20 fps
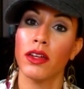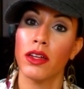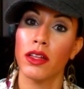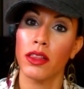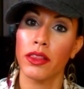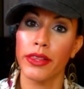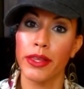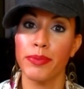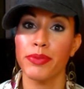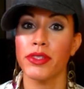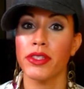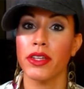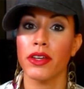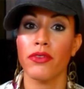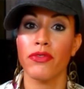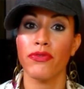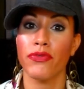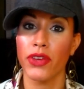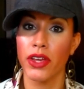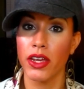lipstick
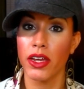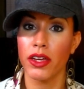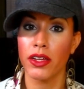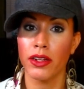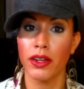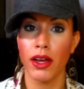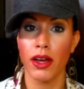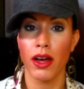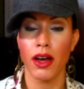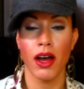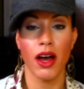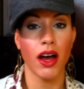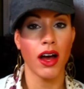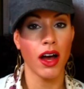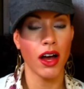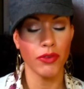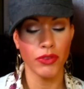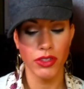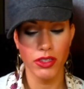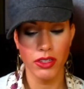fiend,
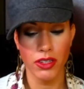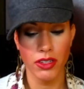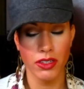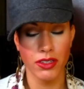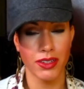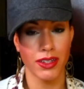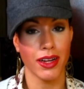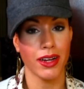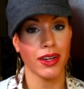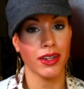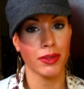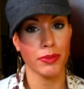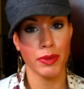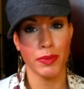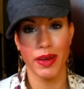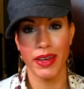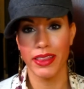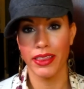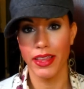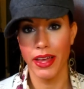obviously they're not going to be
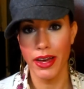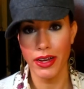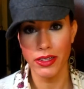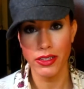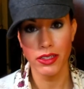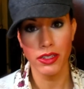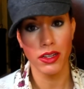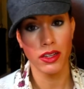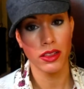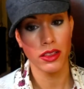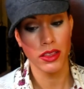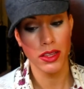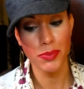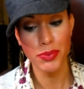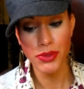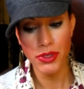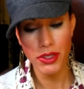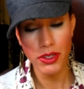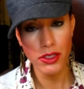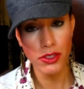my last
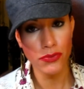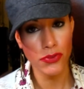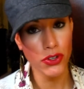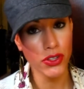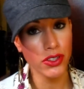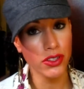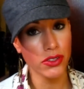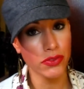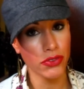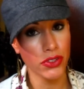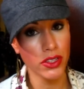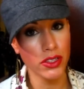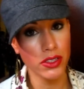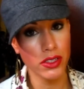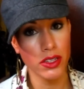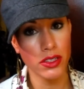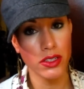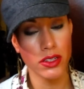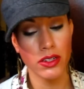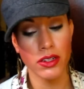lipsticks for the
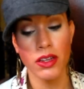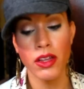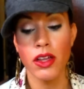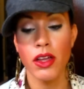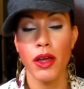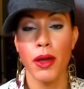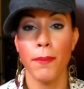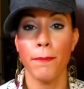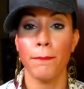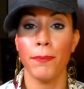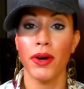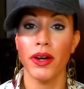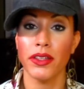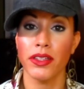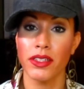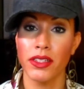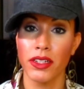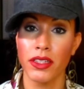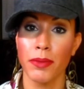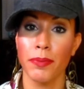season, but
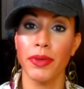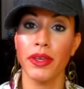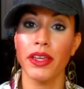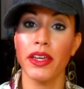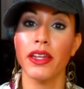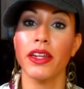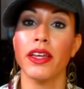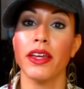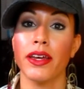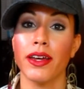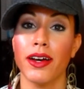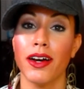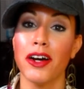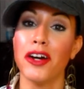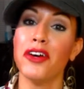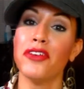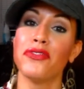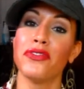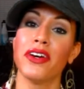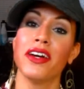these are the beginning
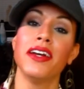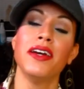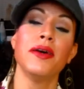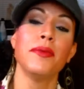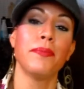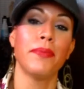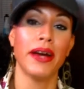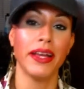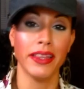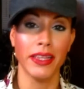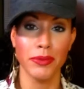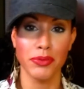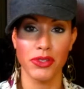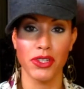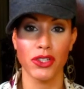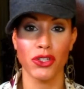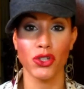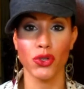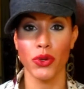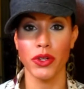of my
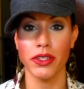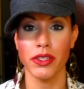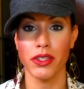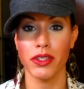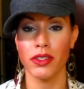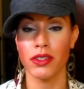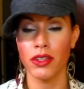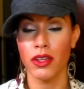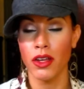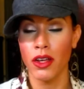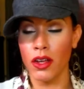lipstick choices